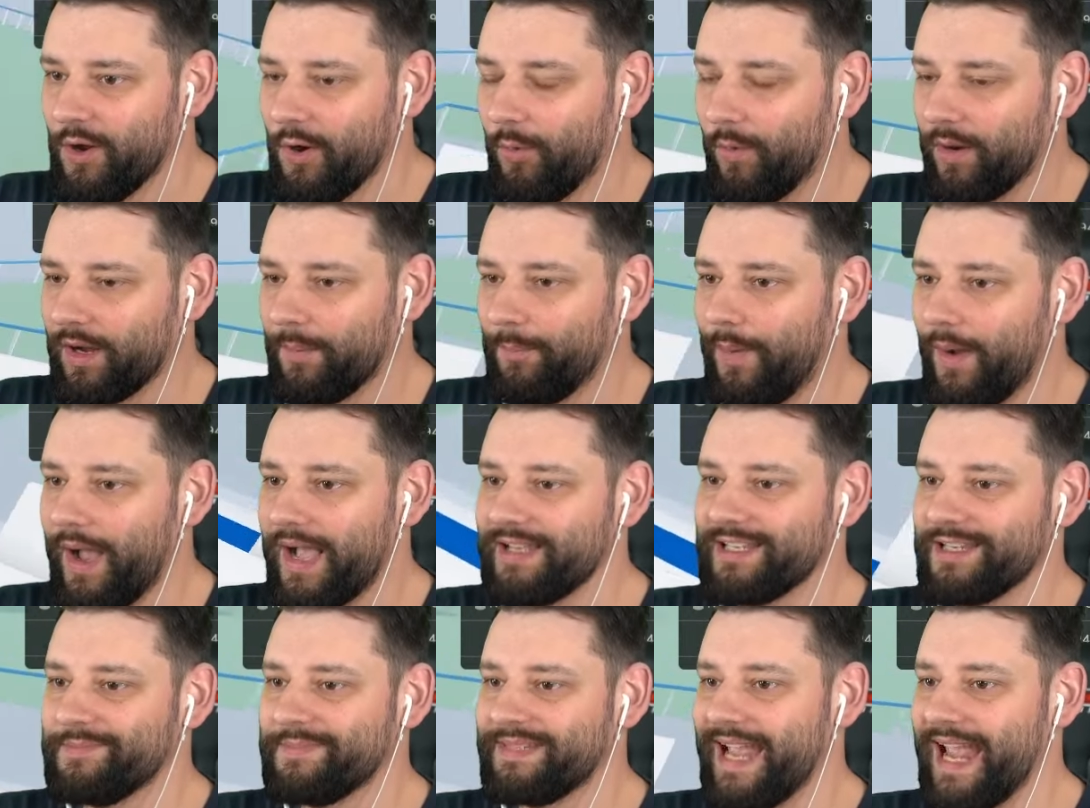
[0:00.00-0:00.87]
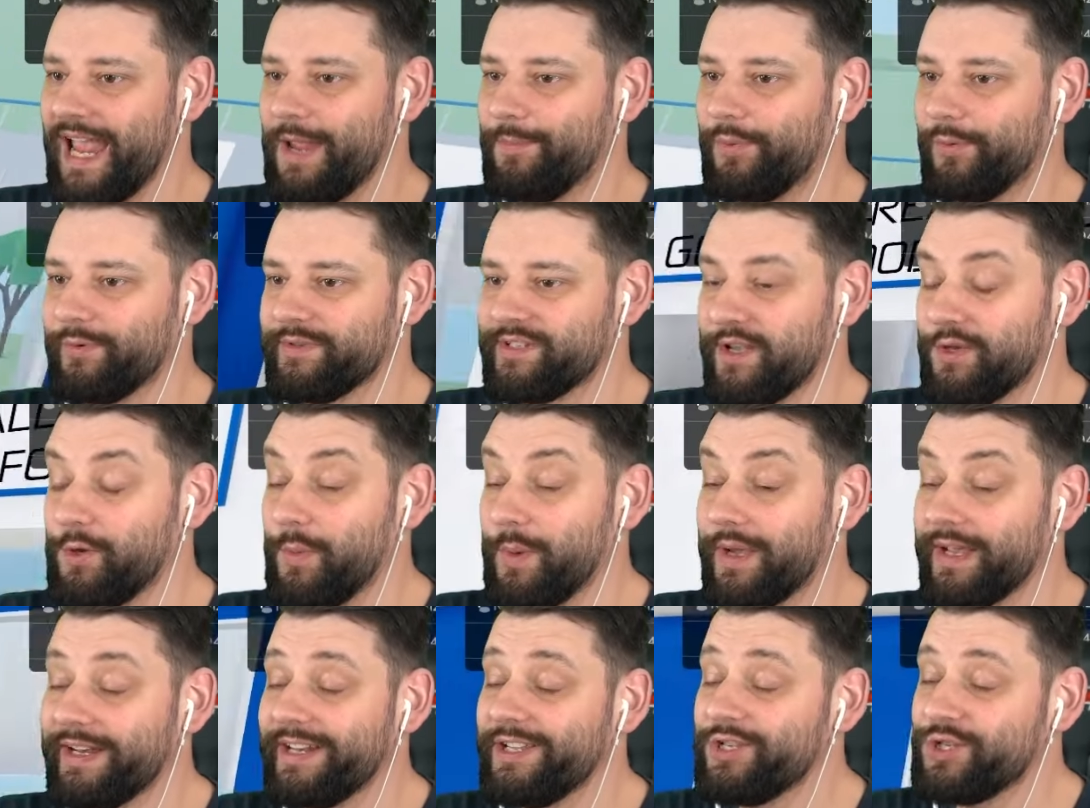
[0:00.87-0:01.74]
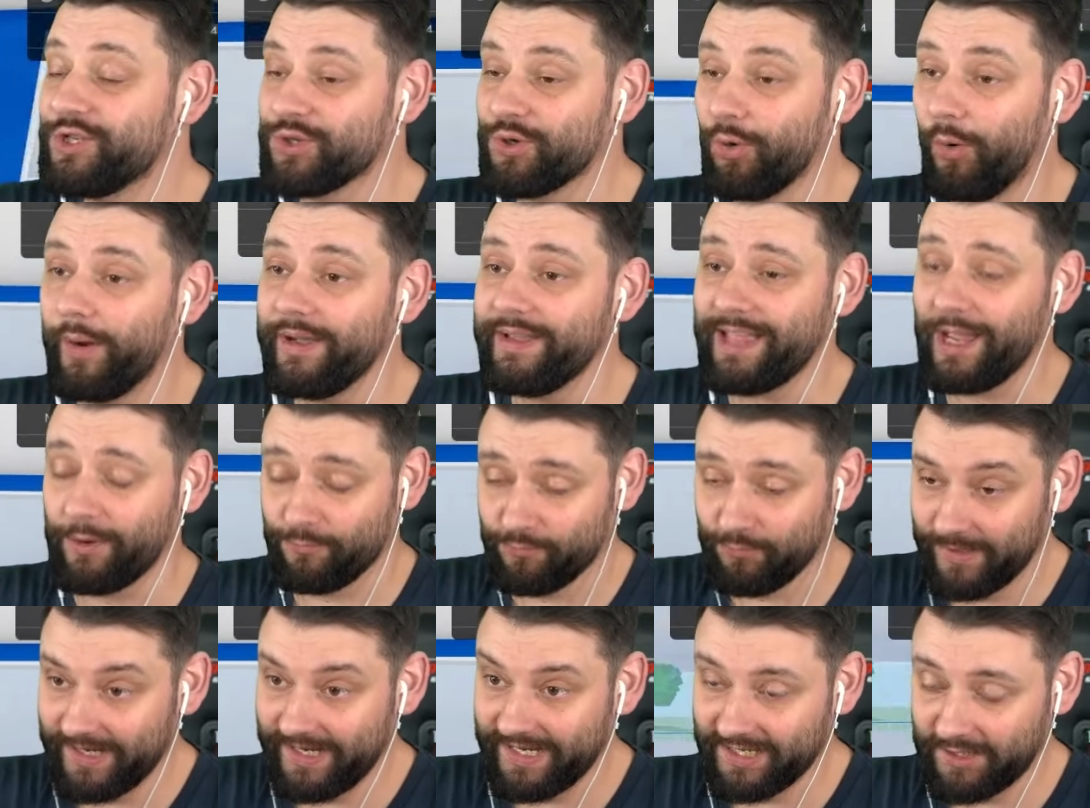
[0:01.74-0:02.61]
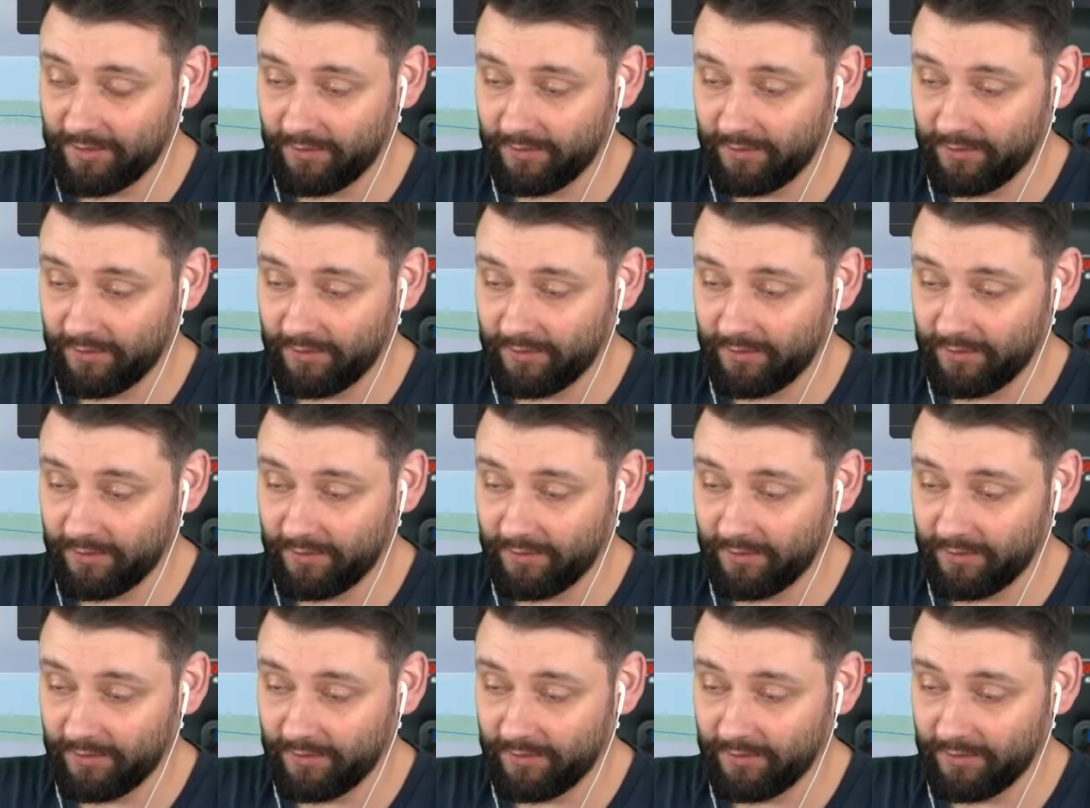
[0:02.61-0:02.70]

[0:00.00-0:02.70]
We're going to buy some tables so you can enjoy that really